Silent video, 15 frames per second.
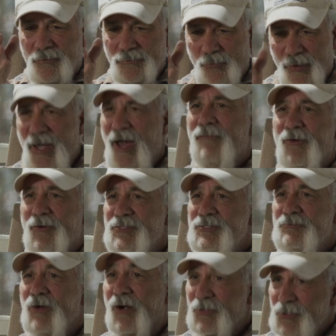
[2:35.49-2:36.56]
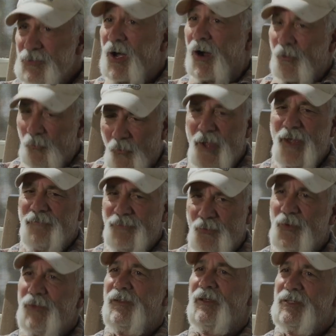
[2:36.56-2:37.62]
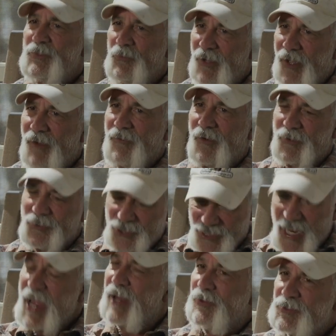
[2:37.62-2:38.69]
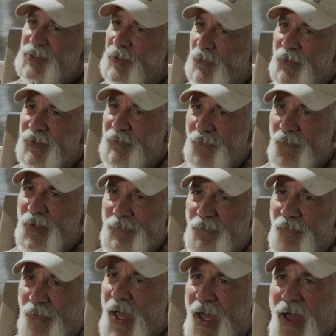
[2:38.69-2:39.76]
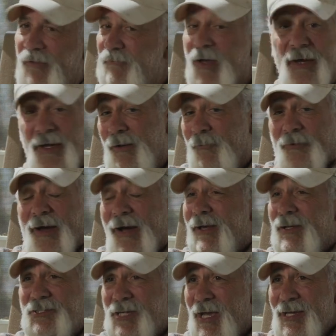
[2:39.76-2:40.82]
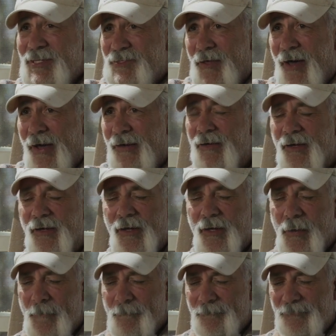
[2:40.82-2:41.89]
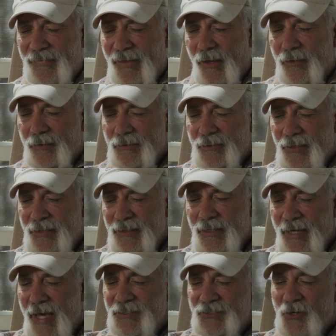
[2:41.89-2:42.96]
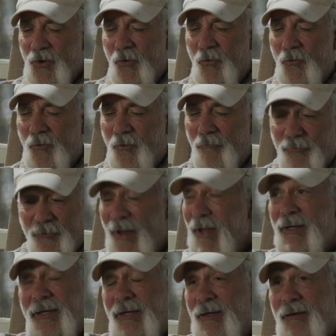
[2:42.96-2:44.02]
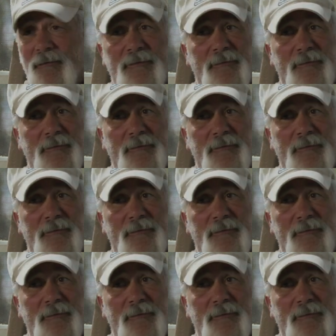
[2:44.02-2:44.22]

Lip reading: We have our way of doing things, and we have our standards that we have, and we're not going to change that. And so Brandi